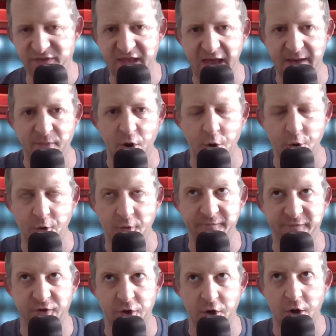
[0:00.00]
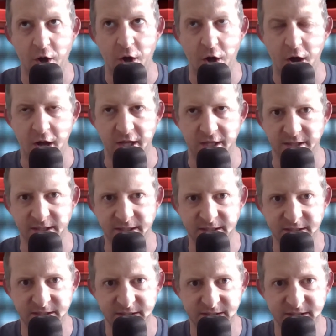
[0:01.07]
them overall
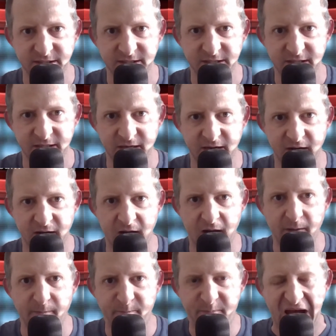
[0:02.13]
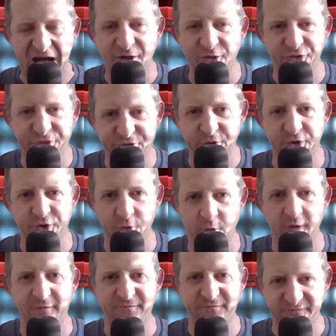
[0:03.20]
about third
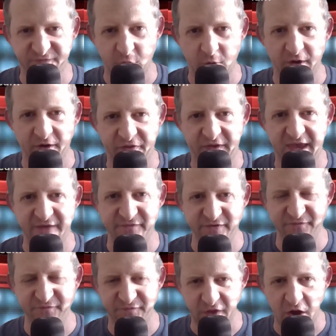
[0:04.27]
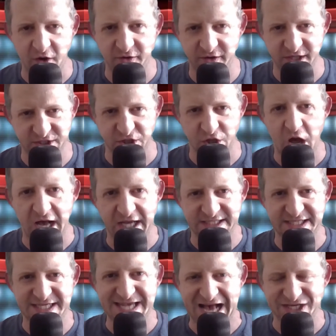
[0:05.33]
or fourth, given Florida's
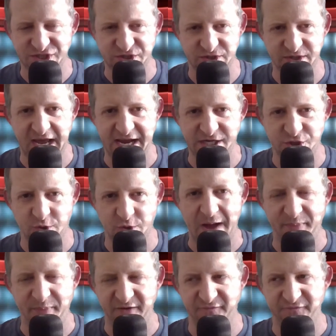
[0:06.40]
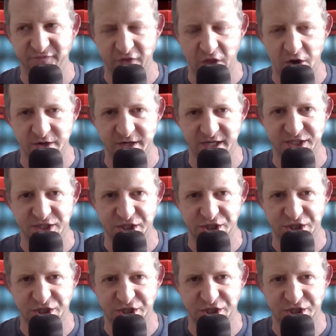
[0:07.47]
loss yesterday, dropping Florida to